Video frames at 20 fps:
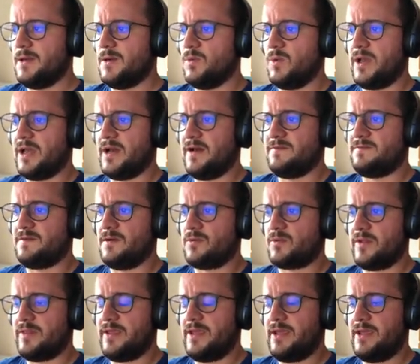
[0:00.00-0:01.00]
We have
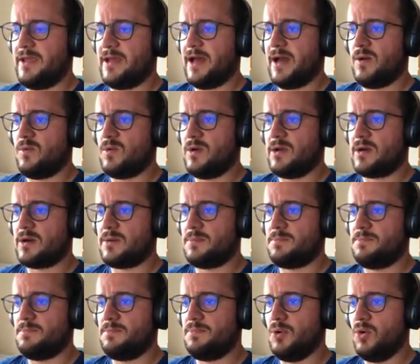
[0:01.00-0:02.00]
already our
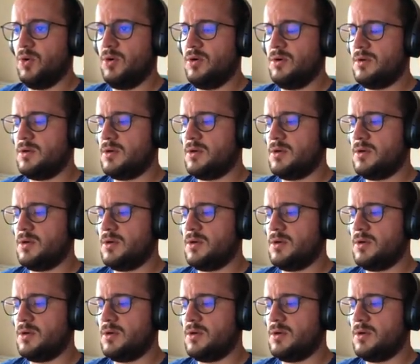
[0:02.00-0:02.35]
pool